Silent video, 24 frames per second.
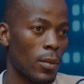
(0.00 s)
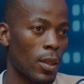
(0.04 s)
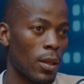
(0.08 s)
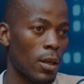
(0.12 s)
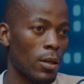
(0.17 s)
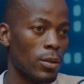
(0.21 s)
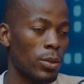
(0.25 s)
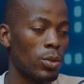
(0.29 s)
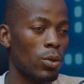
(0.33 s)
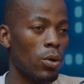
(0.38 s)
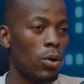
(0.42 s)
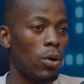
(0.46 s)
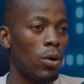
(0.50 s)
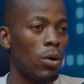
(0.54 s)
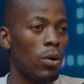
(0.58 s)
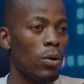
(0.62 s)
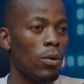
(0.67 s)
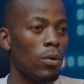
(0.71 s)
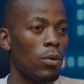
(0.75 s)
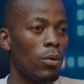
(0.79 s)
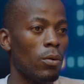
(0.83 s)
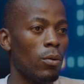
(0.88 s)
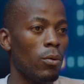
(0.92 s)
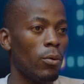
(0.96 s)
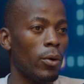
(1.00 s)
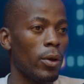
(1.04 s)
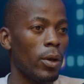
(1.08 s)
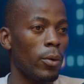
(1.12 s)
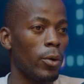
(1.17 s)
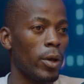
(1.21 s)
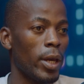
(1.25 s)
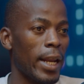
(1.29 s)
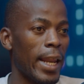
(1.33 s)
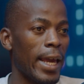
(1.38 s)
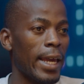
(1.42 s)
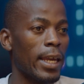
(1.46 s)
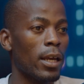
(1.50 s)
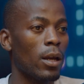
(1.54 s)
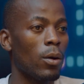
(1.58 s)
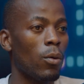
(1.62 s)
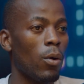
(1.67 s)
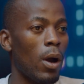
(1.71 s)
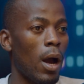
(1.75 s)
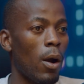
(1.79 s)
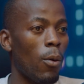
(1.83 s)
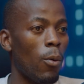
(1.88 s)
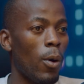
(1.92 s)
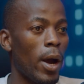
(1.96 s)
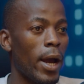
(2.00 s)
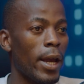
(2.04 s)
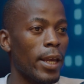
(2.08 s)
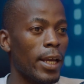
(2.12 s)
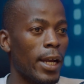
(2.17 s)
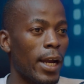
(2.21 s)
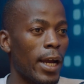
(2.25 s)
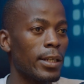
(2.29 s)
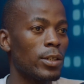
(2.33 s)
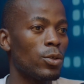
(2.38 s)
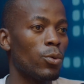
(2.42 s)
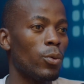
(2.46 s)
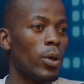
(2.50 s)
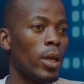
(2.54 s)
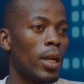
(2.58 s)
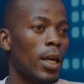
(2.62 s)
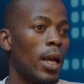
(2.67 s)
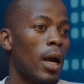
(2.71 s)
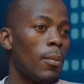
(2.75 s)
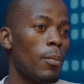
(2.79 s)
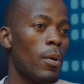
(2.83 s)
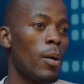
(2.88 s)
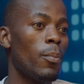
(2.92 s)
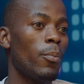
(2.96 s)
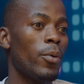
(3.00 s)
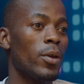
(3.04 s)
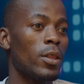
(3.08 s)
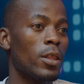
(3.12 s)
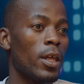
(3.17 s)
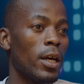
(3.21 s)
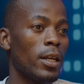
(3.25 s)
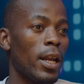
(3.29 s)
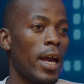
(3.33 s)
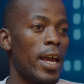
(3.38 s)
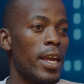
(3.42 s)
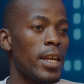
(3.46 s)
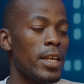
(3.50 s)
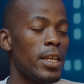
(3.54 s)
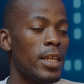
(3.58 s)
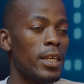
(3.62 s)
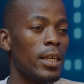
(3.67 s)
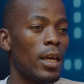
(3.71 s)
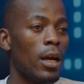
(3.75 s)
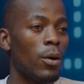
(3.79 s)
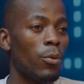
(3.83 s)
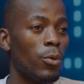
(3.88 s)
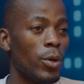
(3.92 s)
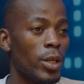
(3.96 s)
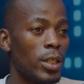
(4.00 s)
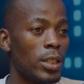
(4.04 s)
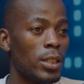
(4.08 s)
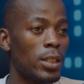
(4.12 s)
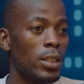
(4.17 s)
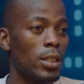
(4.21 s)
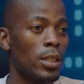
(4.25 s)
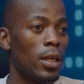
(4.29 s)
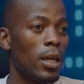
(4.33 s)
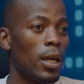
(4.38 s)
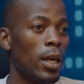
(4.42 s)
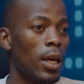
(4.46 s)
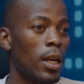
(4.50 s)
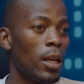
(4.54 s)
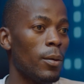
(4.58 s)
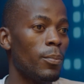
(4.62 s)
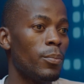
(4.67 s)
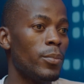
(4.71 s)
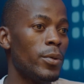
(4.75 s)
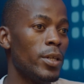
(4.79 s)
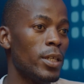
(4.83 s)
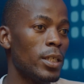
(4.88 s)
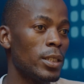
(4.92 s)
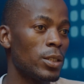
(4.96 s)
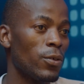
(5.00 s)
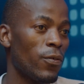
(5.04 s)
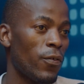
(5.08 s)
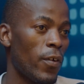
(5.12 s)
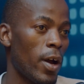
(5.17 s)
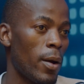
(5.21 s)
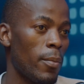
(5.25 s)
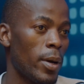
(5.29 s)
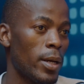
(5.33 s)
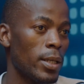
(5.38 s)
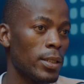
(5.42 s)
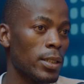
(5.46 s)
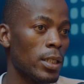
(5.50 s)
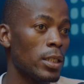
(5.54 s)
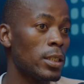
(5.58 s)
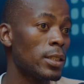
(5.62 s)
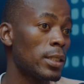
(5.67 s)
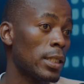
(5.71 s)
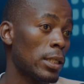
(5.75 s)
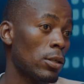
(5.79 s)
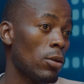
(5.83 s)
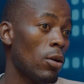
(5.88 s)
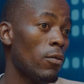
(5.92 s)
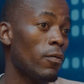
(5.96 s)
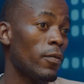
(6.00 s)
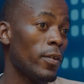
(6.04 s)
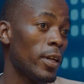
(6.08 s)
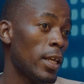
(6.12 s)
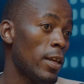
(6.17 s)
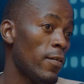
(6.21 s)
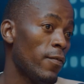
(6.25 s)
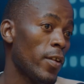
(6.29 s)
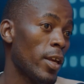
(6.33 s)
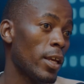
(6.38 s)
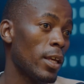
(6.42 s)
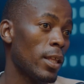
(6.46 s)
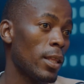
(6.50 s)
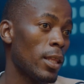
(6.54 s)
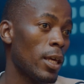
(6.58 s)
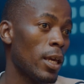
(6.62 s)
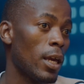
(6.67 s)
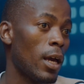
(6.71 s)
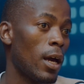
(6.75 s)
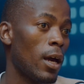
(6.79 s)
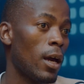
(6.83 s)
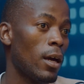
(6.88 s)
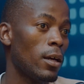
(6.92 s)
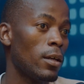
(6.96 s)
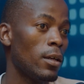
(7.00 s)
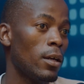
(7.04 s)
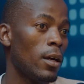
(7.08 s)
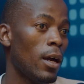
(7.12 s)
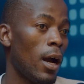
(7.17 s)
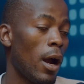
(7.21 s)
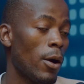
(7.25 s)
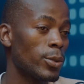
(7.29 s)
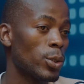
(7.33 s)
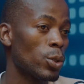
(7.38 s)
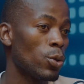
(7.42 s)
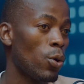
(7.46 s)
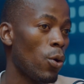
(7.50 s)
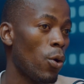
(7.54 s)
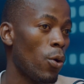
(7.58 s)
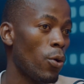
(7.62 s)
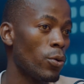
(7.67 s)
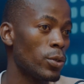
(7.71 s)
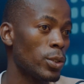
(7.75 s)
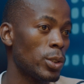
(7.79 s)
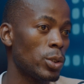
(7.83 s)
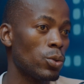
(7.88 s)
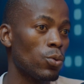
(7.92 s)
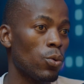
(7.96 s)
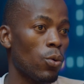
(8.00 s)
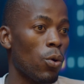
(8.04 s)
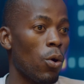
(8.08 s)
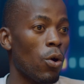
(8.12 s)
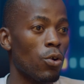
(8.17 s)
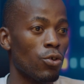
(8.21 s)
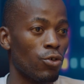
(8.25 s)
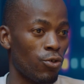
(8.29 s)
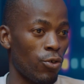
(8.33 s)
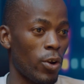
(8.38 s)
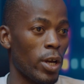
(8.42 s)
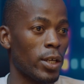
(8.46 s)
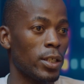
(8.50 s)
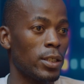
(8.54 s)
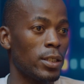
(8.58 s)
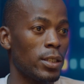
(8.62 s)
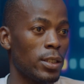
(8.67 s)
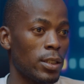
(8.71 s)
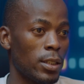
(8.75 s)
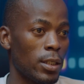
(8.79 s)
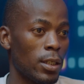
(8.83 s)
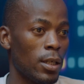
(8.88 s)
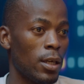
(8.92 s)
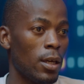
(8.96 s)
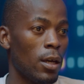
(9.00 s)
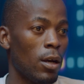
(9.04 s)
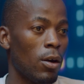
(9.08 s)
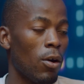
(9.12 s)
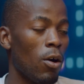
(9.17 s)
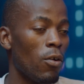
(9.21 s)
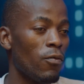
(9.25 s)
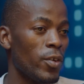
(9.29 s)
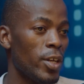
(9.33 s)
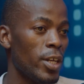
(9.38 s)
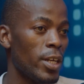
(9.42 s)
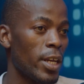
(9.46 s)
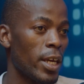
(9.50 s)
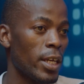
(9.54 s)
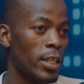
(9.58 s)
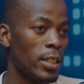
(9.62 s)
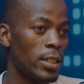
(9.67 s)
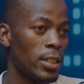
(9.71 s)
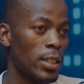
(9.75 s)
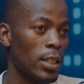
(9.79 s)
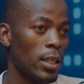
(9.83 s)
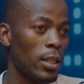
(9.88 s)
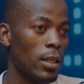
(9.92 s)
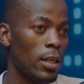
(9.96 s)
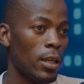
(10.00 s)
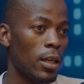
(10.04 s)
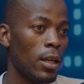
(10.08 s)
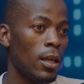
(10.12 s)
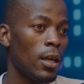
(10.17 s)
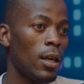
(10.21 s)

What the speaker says: So we were like, why can't we come up with an idea which helped these farmers instead of leaving their households to contract COVID-19,